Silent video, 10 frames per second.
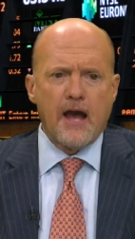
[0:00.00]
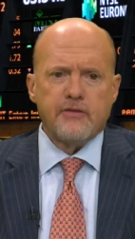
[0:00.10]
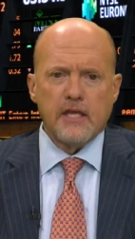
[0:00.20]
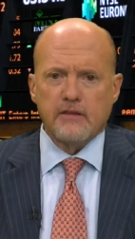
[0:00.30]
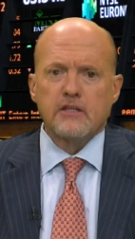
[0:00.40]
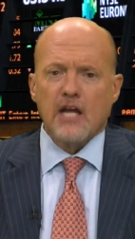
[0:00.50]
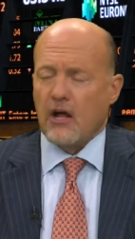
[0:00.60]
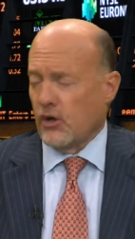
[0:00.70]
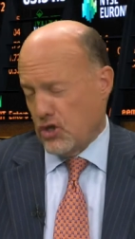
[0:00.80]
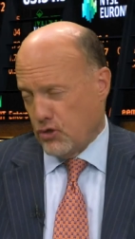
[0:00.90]
I think the
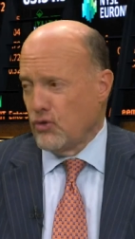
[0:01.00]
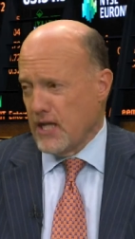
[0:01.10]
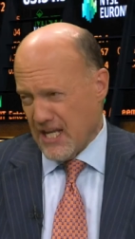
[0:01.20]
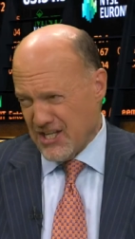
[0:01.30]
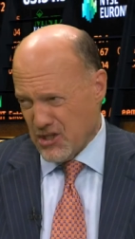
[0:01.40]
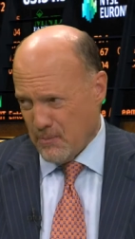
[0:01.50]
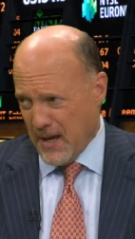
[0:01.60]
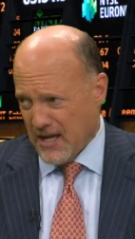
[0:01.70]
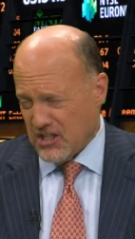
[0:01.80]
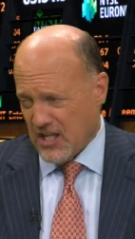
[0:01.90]
Dollar Tree is the
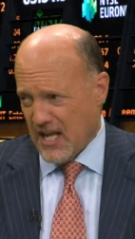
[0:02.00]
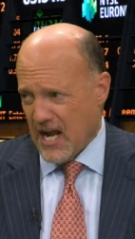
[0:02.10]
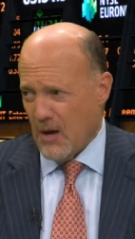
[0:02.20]
best, and